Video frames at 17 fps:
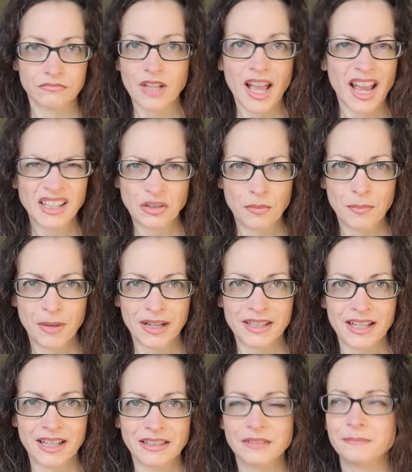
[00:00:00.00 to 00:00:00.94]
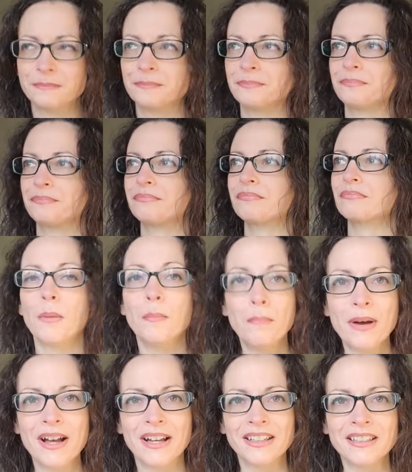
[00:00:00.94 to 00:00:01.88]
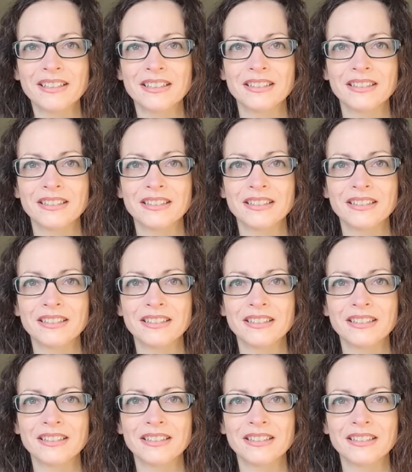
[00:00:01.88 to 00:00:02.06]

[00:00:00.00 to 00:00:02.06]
i don't buy that but